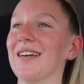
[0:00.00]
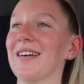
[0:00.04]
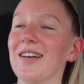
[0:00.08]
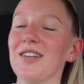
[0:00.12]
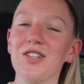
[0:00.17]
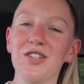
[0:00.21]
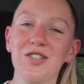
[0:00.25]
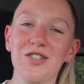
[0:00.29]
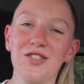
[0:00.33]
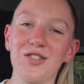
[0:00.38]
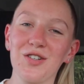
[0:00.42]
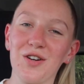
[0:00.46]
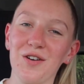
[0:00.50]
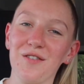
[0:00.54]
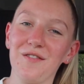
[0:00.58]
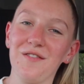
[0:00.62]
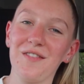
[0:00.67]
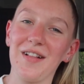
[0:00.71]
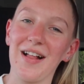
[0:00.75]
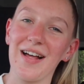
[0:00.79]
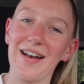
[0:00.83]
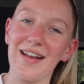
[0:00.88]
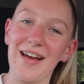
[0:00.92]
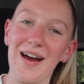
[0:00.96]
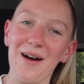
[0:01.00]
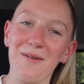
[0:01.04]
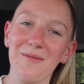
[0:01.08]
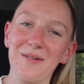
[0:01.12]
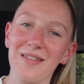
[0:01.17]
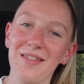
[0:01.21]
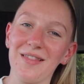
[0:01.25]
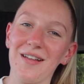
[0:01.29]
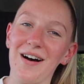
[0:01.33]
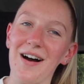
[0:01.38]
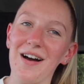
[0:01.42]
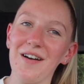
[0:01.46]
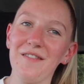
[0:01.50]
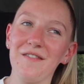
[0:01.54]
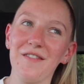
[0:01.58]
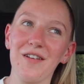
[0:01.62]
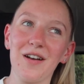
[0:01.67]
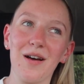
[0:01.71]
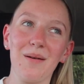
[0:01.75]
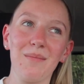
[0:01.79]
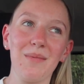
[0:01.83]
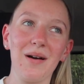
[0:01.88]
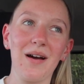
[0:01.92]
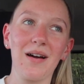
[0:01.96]
they're just so flat out with life,
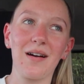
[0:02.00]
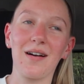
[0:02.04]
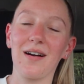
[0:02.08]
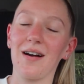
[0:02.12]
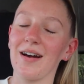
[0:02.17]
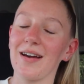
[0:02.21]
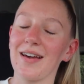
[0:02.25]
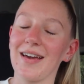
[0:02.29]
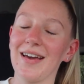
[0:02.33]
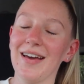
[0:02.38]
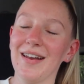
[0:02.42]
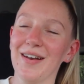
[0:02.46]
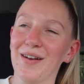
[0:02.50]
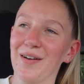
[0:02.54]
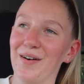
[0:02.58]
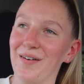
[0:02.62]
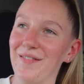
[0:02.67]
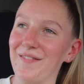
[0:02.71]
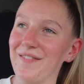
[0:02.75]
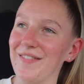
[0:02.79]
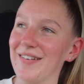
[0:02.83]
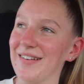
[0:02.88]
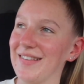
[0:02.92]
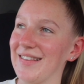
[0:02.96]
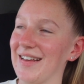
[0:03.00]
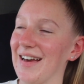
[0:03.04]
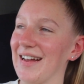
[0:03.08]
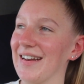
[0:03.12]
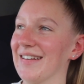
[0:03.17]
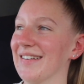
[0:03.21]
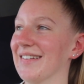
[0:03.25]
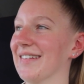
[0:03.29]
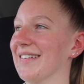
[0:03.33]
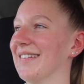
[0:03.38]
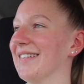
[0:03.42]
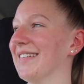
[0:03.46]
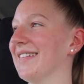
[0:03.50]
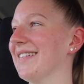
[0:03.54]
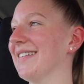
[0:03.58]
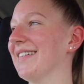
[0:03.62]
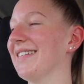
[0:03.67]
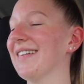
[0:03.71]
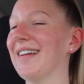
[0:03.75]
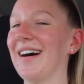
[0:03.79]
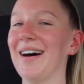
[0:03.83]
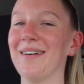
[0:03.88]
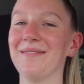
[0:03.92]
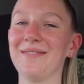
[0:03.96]
and I'm like, I cannot fit that in.
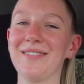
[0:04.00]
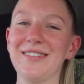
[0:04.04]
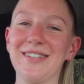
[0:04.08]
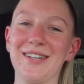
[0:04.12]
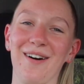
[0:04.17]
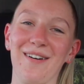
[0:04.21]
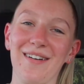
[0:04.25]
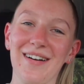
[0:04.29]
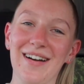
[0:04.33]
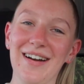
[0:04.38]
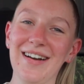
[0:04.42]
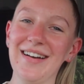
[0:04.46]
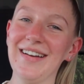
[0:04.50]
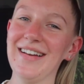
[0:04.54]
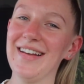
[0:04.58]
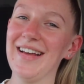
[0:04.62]
I'm sorry.